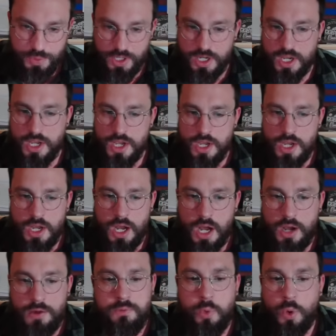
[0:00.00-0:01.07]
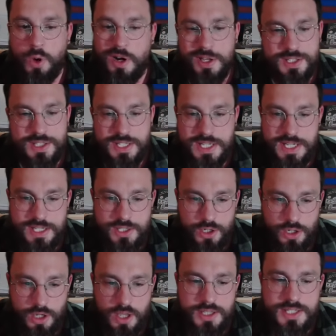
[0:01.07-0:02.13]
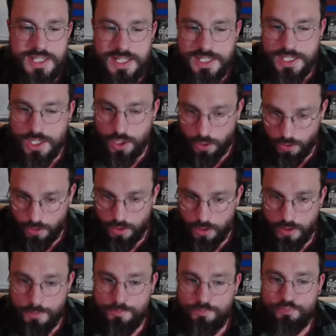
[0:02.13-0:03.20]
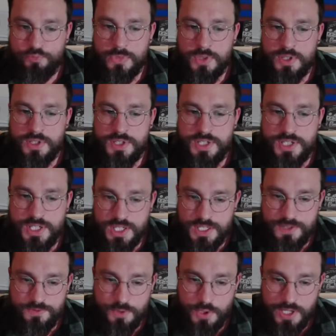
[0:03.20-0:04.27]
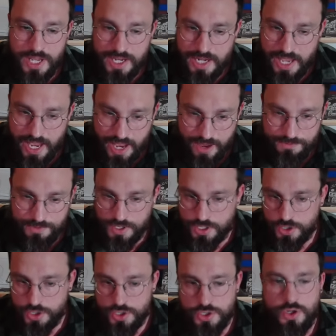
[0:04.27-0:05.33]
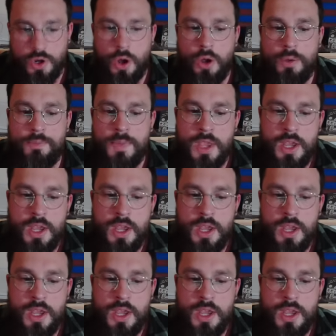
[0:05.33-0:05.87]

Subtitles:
But for Azizi Hearn, 6'1.5" tall,